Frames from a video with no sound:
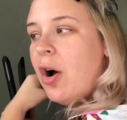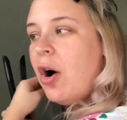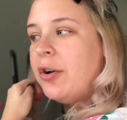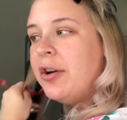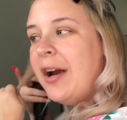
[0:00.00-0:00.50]

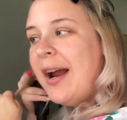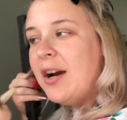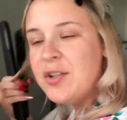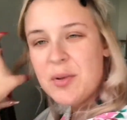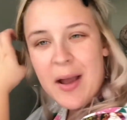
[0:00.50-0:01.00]
on your
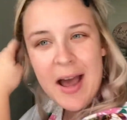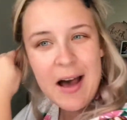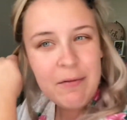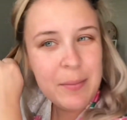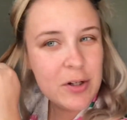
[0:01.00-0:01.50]
hair, so I
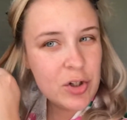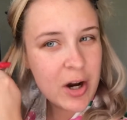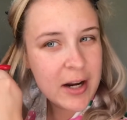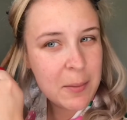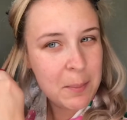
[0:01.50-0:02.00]
have been
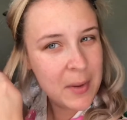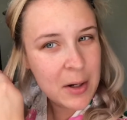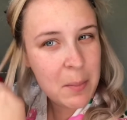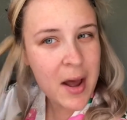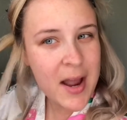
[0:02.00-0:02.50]
trying to
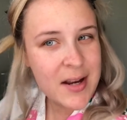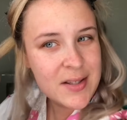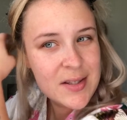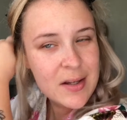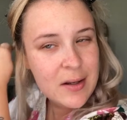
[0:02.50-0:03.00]
minimize